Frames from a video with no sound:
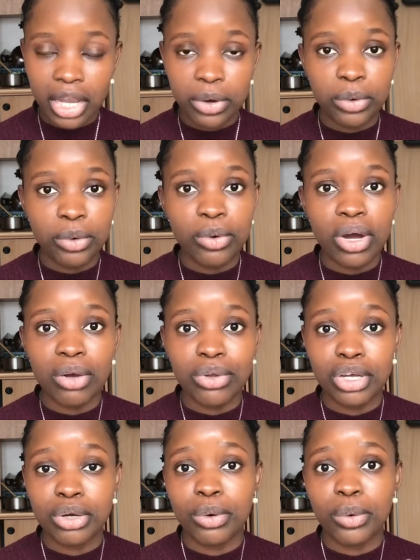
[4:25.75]
I don't know how
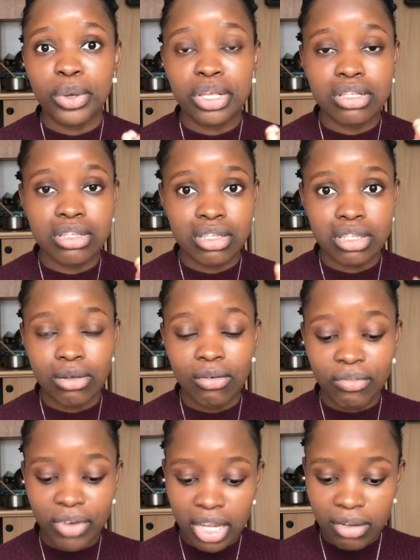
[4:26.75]
you are going to
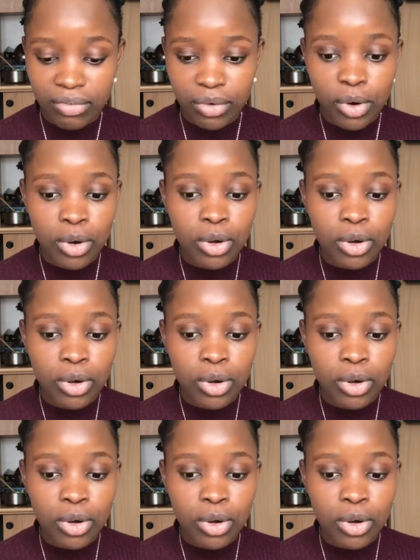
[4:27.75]
survive